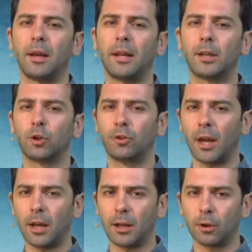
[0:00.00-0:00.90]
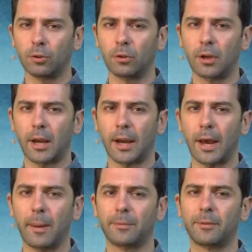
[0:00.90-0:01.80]
Lignocellulose
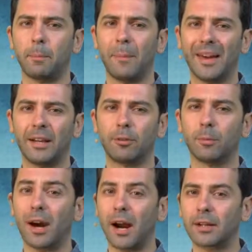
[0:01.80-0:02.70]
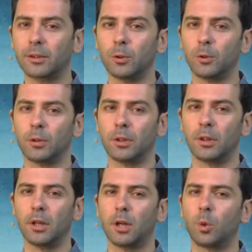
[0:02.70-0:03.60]
comes mainly from hard wood,
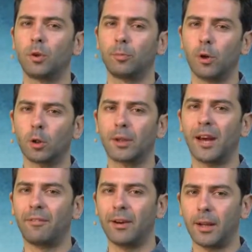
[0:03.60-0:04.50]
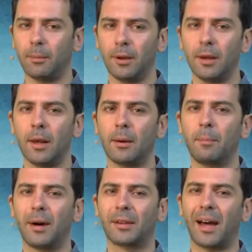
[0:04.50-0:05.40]
which is broadly available,
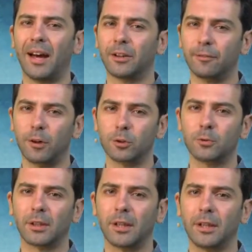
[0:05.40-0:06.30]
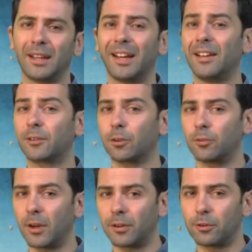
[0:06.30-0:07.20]
but unfortunately its
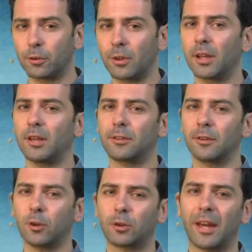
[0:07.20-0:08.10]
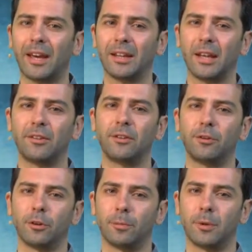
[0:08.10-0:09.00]
conversion is not an easy
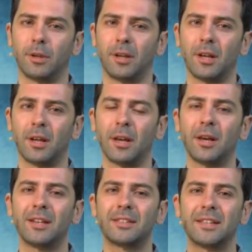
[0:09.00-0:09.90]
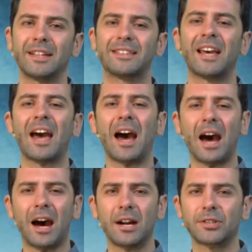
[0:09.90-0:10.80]
job, since
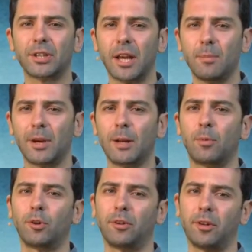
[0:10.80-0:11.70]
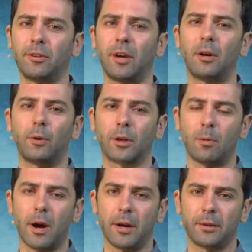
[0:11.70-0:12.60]
harsh chemical processes are
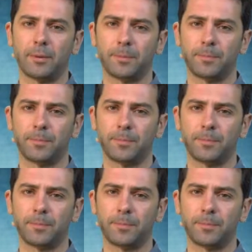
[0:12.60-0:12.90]
required.